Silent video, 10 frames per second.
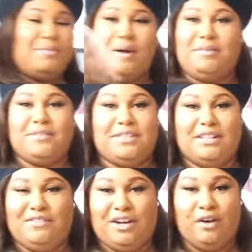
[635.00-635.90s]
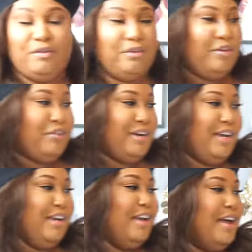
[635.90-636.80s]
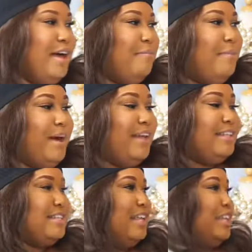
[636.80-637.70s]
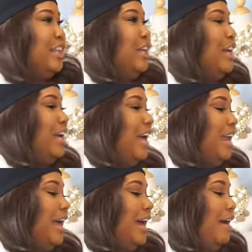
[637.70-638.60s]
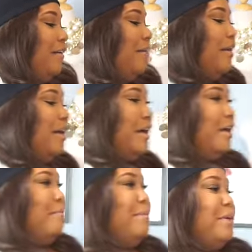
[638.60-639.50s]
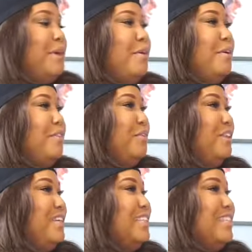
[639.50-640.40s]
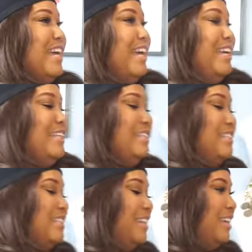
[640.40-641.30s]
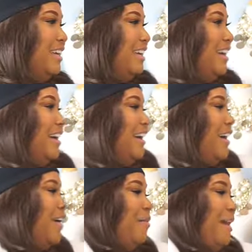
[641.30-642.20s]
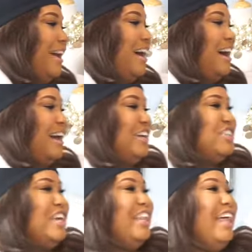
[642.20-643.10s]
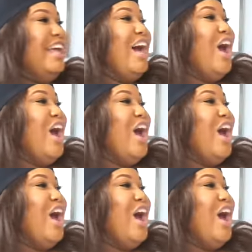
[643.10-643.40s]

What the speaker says: probably have seen the video over and over again, but look at how beautiful this is. Oh my gosh. And like,